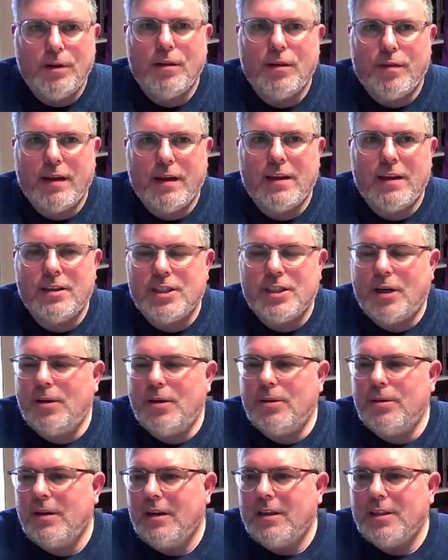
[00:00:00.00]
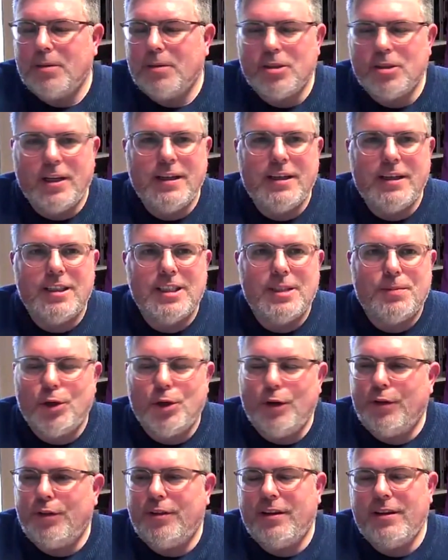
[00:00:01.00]
Brilliant, thank you. So, because Lincoln's
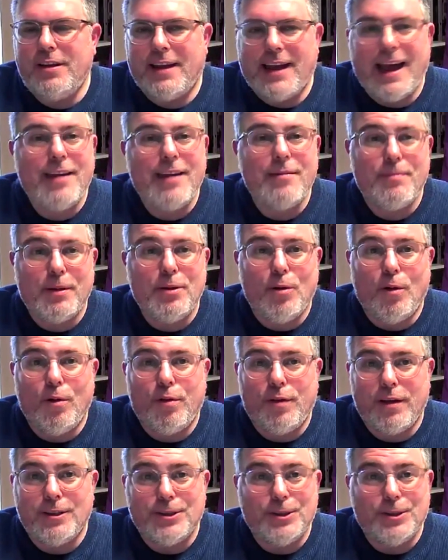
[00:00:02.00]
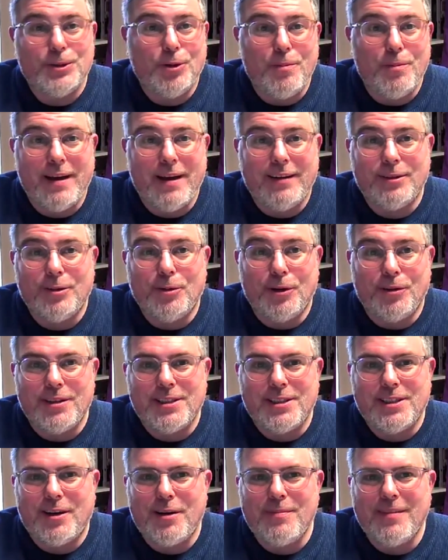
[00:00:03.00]
proven that you can be all things to all men all of the